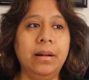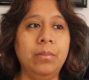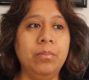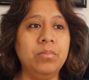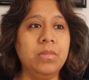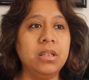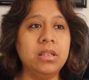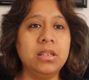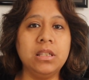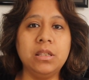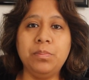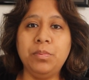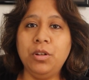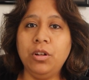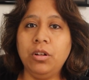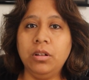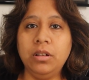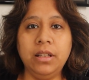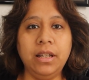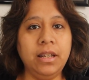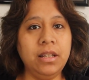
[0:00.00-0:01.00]
This is
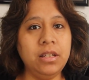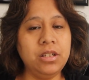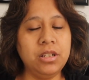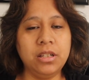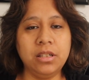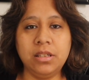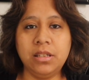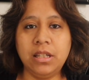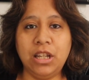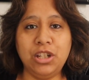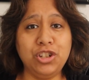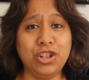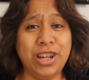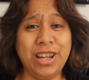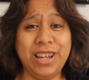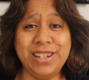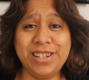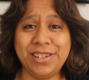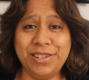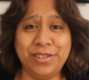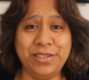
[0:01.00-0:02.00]
purely just
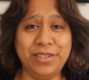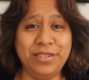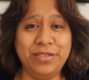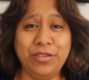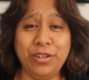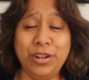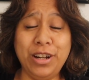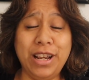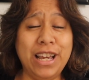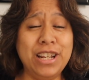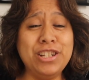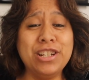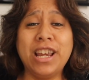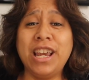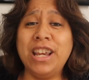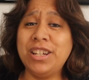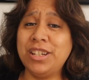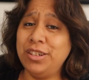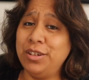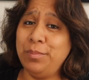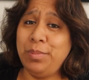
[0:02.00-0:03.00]
for
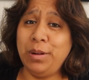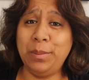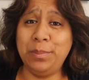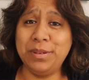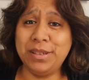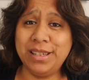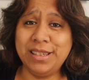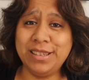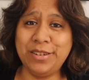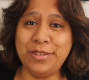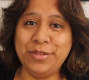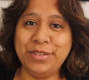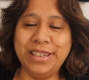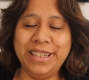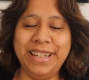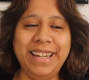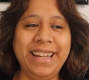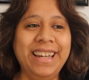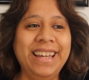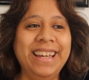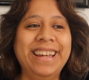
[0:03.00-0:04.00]
educational purposes
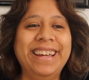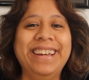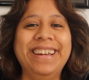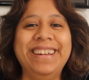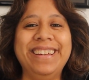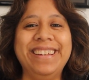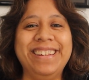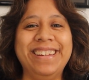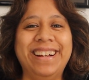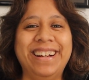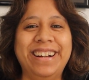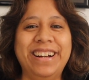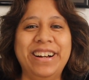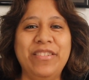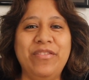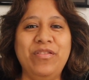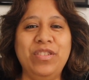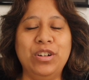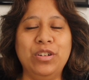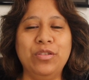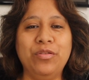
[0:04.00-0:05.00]
only.
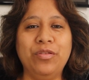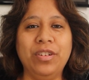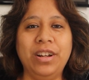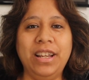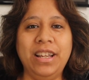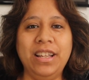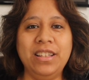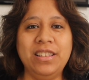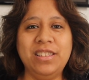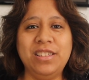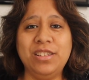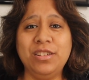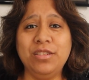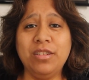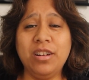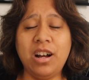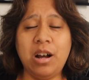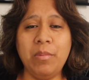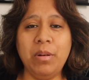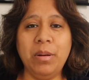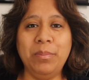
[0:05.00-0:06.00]
Feel free to
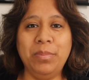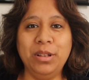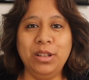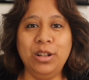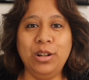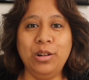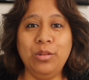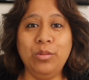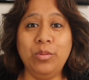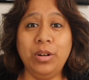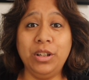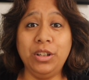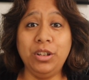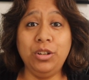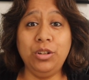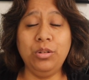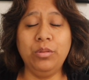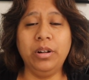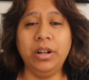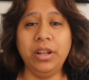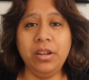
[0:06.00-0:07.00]
comment below what
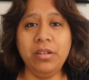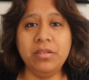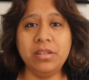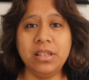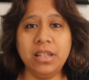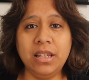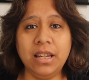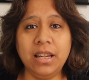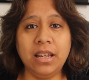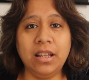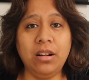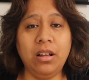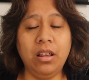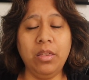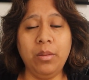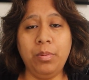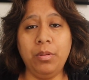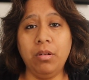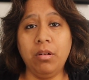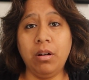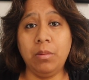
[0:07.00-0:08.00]
you are using and all
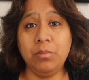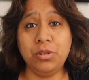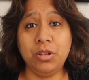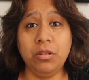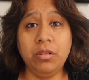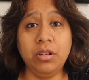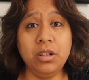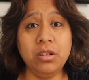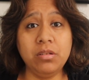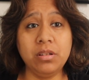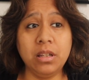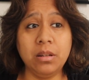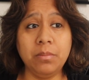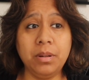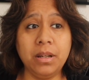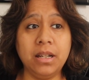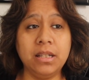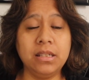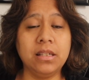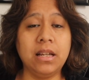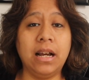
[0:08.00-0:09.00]
the programs you are using,
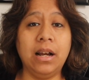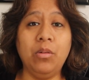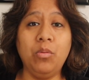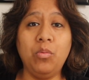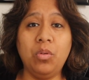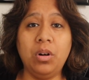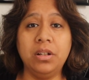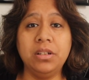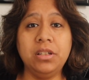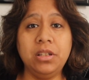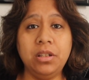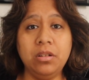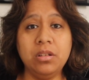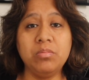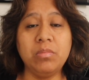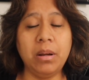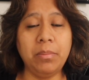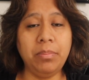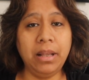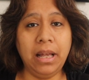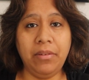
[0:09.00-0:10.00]
because I want to use
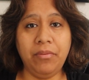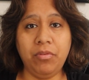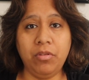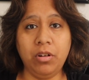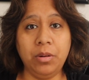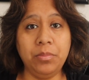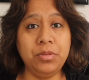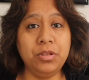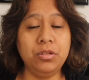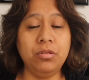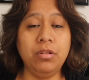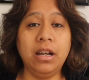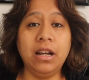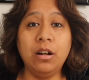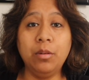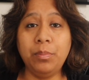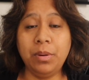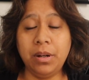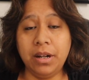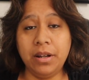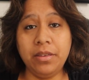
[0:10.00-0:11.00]
my platform to
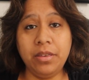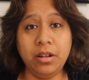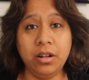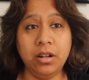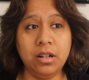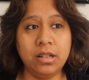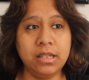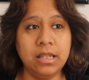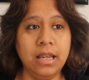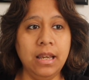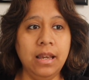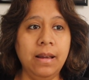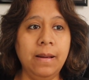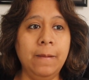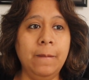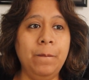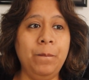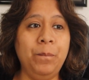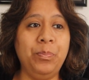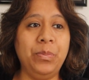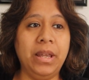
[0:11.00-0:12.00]
help others
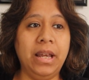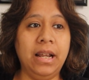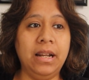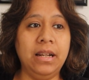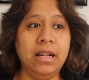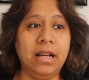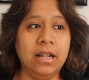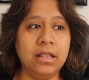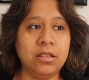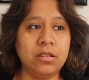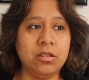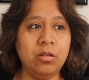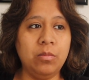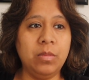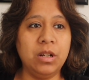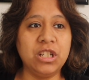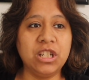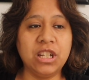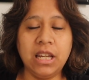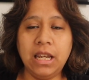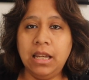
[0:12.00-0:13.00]
and not so
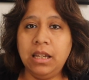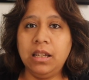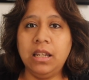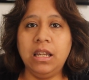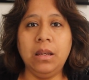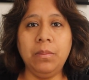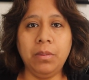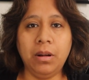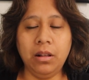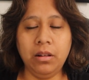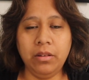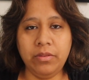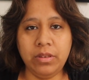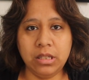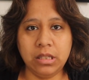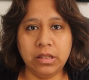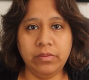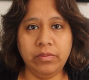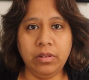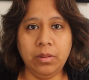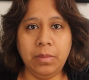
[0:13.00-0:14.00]
much gatekeep all of
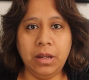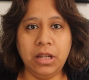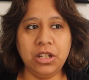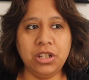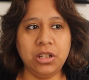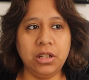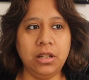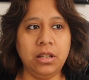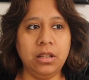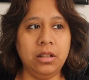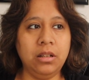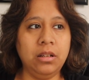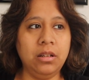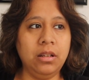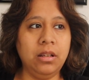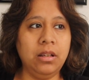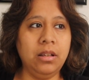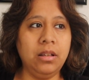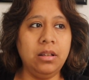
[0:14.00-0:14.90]
this information.